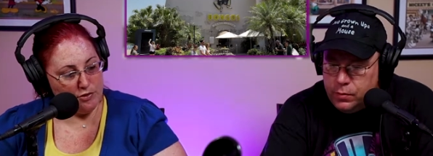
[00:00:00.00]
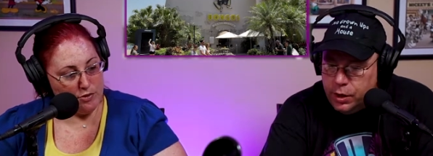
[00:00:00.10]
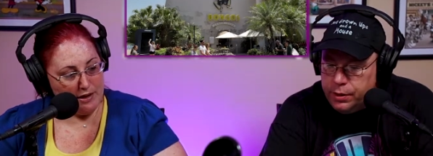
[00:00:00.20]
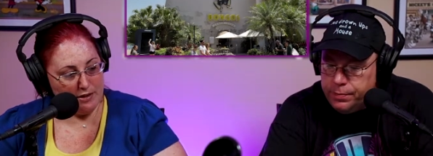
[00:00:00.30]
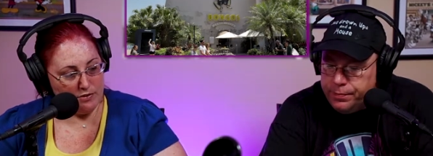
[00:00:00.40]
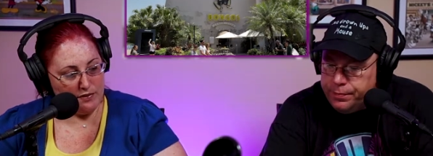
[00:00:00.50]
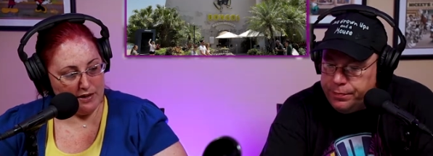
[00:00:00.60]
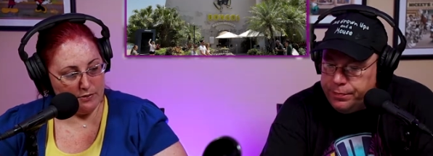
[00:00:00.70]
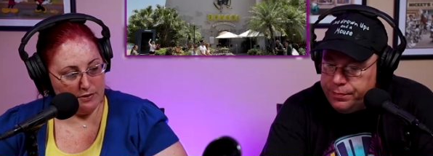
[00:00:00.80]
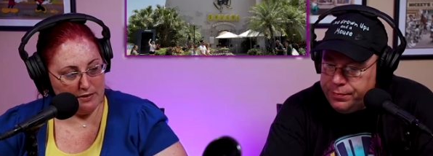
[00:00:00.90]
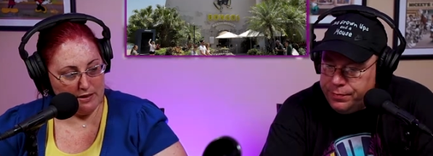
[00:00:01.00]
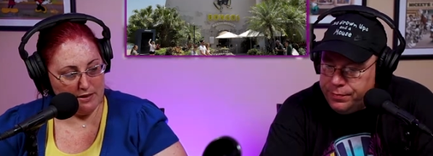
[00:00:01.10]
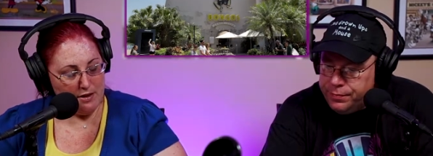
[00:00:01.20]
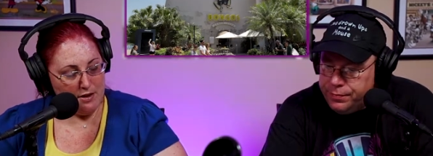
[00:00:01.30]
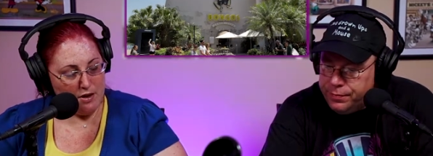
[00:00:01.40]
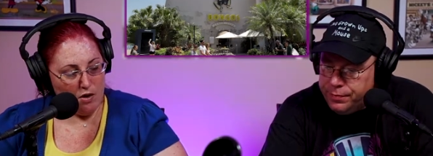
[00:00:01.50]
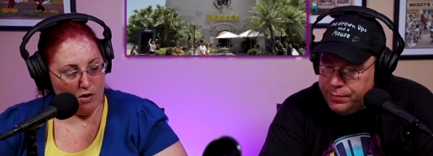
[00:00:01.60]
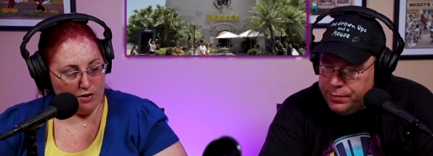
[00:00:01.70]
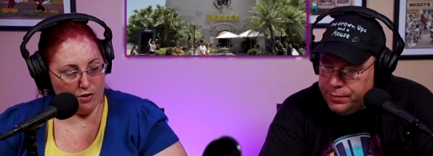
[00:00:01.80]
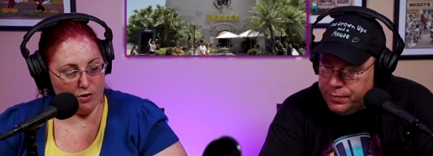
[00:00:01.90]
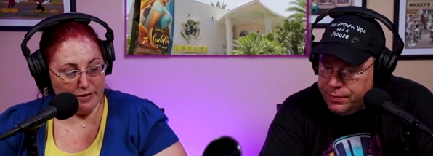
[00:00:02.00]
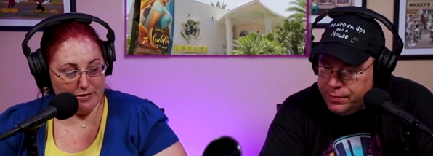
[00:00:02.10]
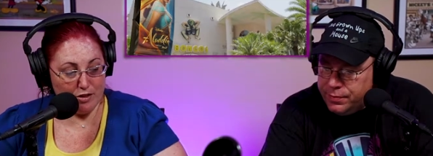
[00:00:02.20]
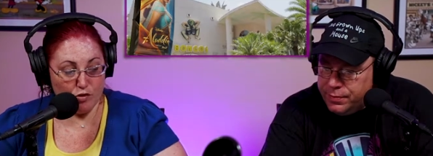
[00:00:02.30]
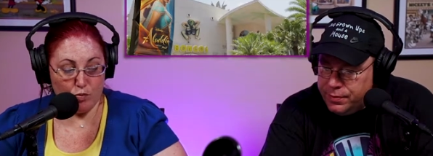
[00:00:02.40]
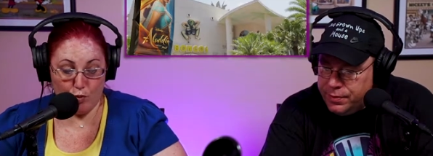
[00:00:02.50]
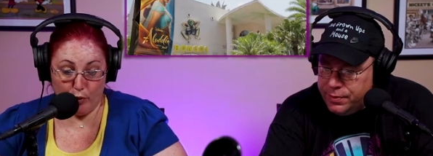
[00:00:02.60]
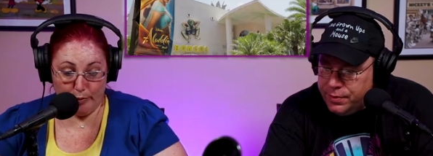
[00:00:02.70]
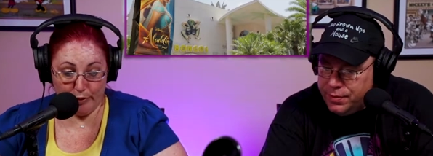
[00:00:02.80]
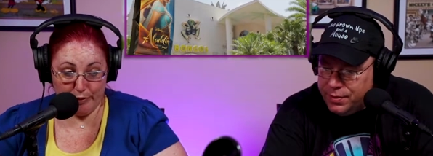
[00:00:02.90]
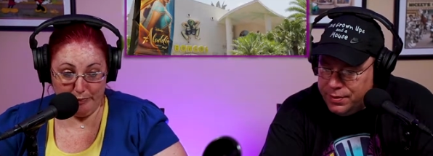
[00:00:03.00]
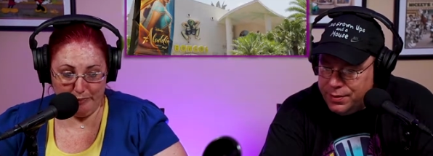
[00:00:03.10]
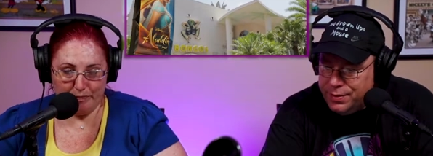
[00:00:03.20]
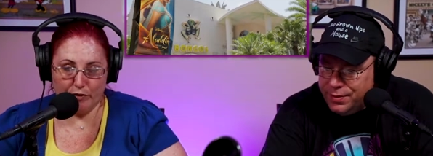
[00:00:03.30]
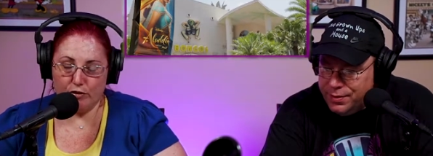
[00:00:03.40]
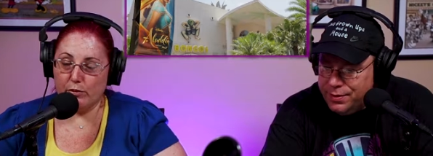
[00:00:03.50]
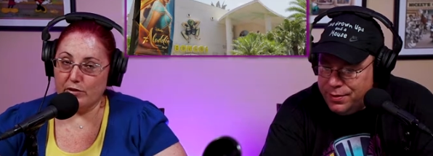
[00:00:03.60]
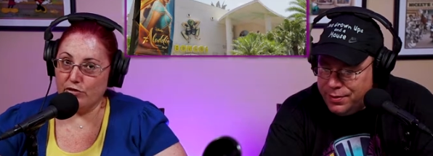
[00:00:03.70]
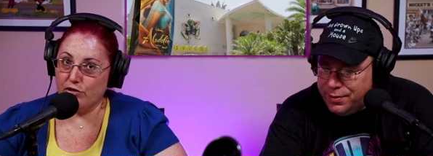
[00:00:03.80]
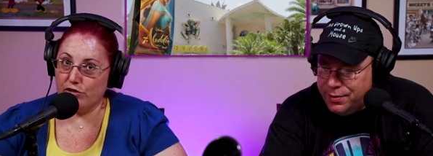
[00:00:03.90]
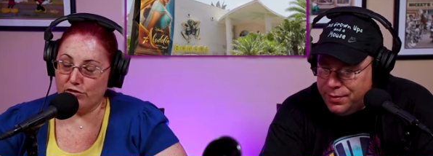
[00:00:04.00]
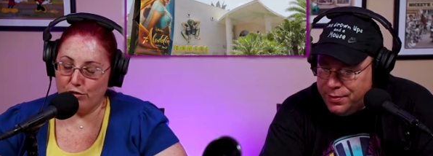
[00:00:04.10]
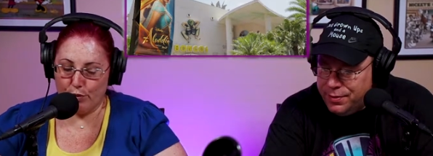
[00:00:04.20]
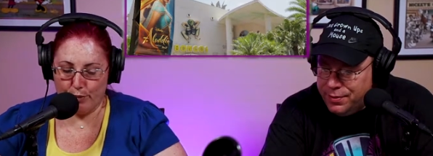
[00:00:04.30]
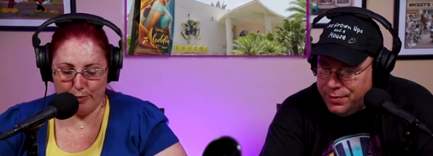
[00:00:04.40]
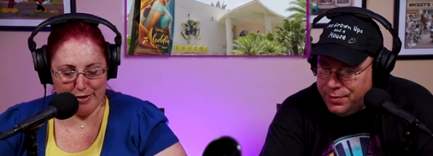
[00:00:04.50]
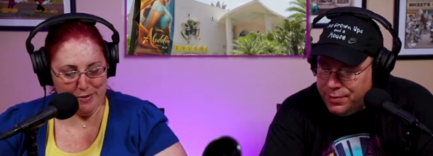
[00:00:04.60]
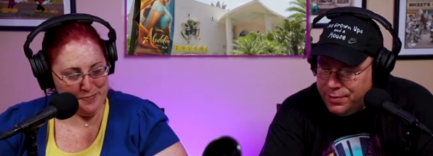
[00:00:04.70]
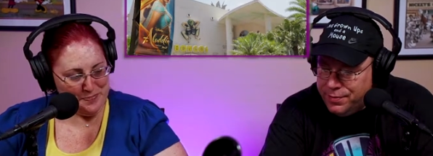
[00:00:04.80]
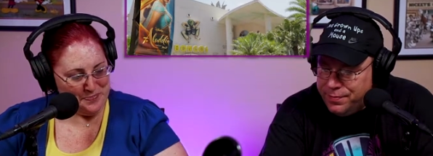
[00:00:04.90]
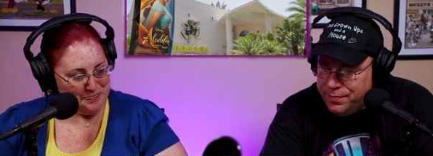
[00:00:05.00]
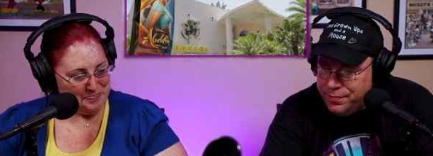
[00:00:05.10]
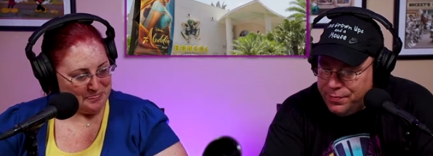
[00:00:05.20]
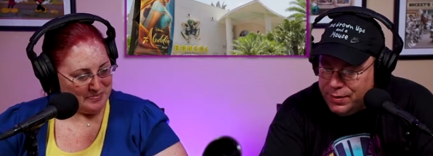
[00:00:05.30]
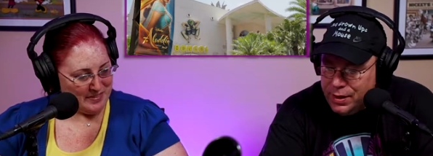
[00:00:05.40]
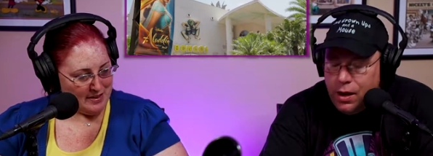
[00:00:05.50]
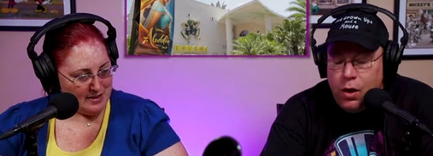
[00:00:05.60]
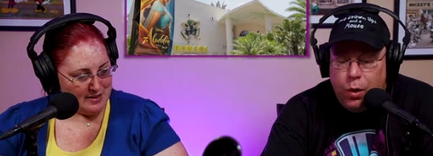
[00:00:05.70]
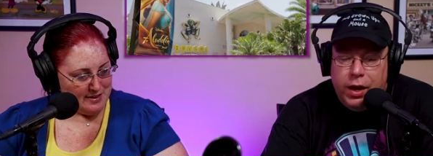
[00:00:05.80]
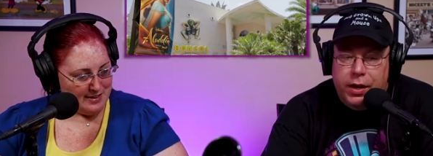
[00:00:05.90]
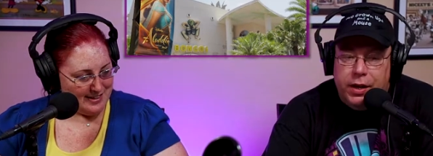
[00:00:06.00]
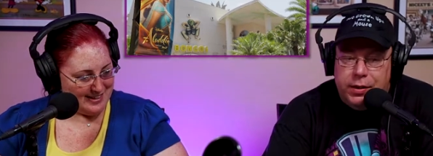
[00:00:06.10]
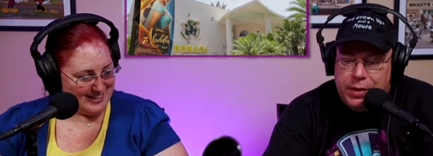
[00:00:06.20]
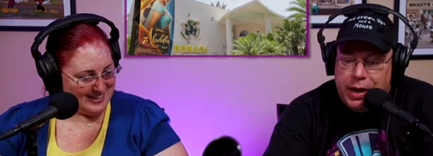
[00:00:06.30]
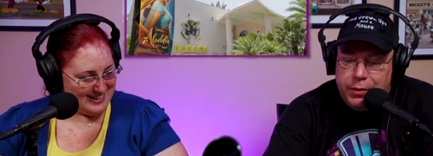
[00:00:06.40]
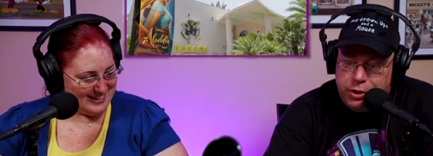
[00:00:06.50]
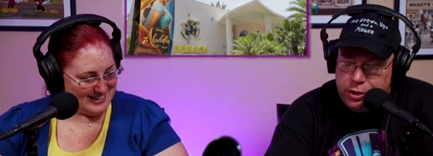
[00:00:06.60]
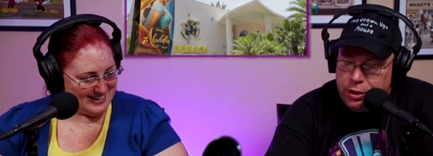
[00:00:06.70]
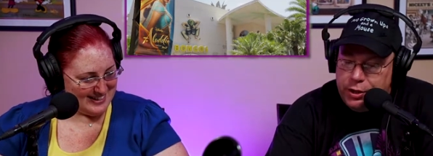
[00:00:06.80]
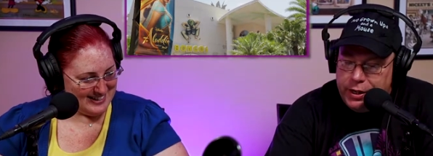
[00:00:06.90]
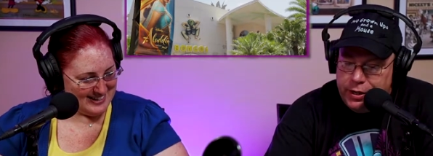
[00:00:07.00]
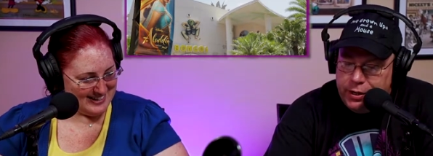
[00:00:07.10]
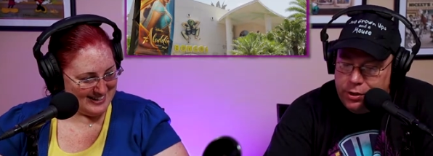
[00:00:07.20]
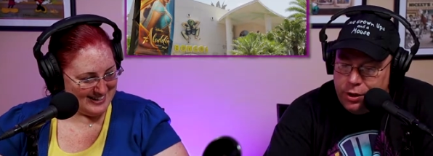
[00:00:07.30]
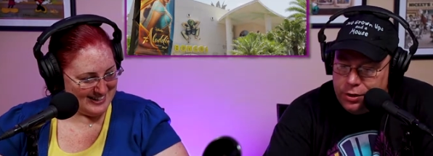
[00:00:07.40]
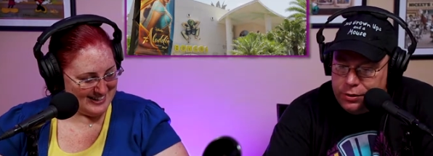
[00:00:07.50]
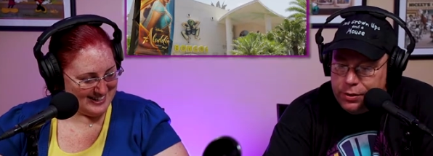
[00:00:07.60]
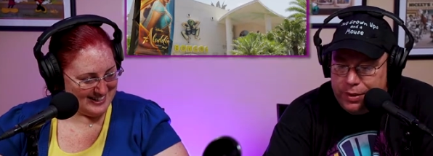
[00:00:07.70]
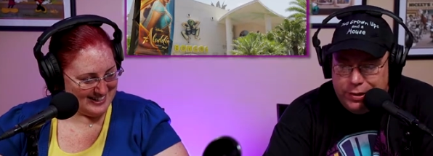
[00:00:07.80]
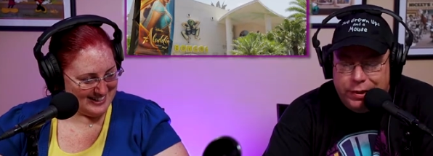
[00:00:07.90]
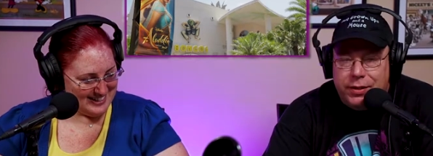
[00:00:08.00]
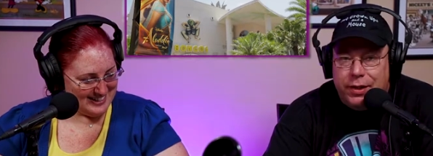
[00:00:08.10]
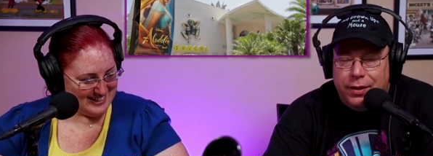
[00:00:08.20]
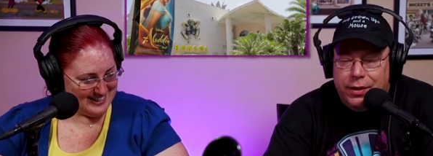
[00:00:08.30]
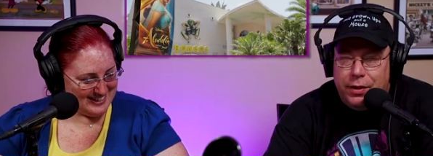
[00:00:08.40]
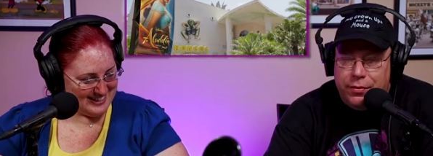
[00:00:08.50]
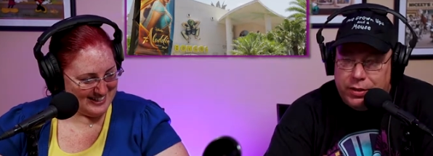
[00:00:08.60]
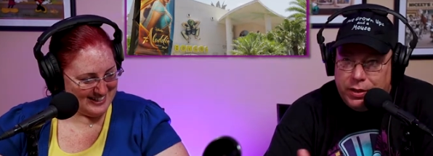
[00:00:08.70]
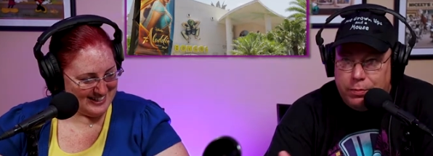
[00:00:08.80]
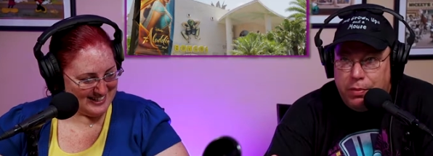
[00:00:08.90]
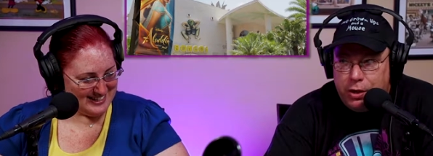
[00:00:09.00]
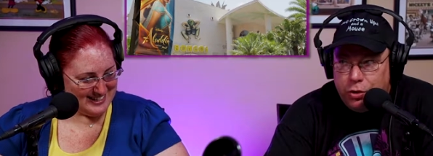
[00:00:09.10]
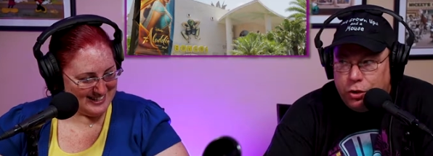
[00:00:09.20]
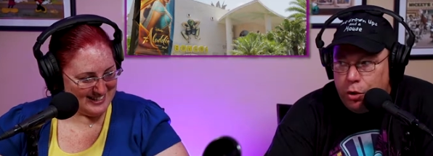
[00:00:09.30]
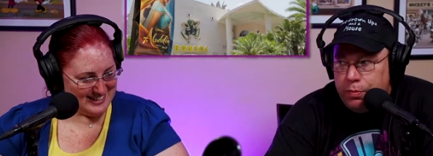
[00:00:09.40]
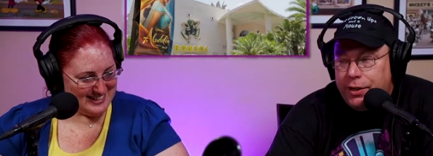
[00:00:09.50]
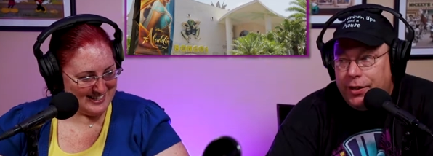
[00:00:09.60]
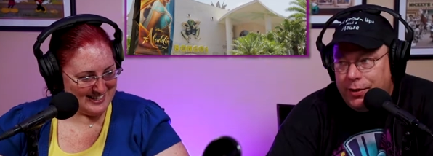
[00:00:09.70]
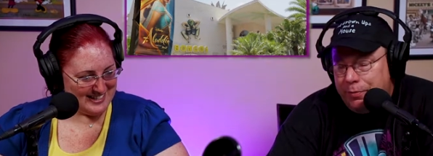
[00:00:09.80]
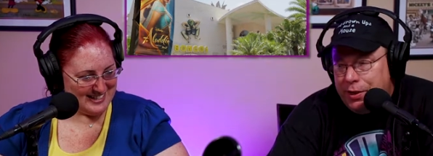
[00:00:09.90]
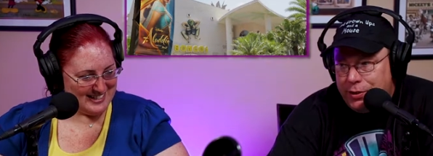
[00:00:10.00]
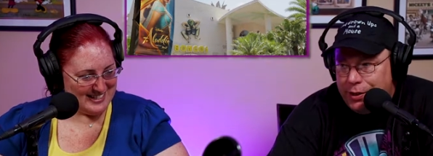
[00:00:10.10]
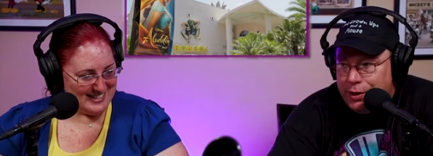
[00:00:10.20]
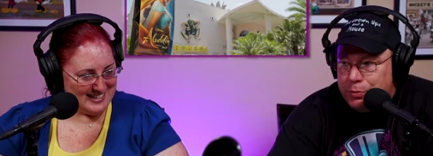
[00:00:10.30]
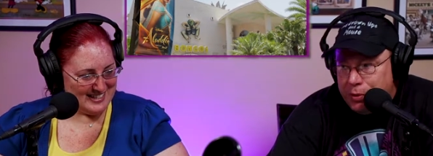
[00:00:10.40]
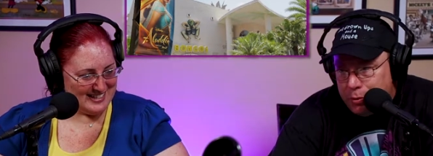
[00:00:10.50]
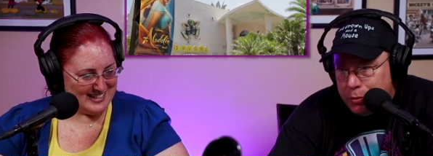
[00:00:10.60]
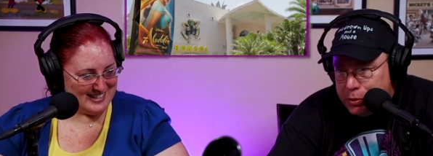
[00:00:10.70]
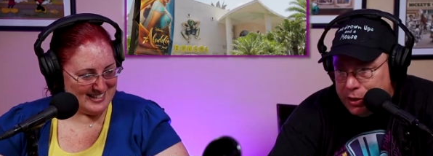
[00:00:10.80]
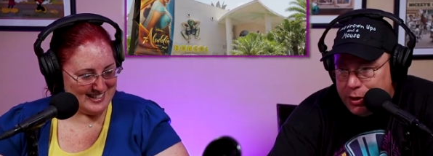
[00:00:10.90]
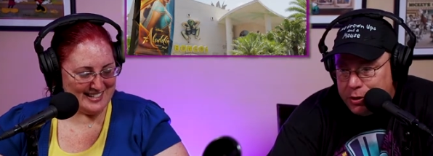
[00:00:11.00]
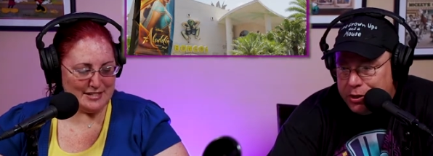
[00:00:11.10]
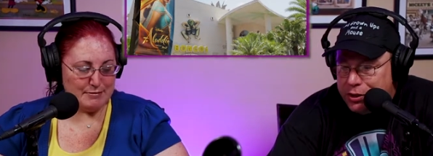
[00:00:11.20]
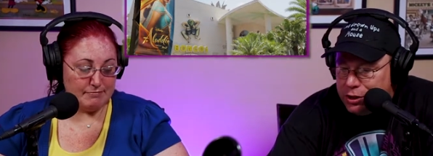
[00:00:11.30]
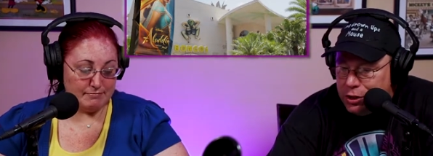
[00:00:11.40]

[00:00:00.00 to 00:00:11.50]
Speaker 1: Andrew right. has found the article that says rumor, so it's just a rumor.
Speaker 2: Well, it, I was just looking at another article that basically said, you know, ever since Bongo's opened, it basically has been rumors that it was going to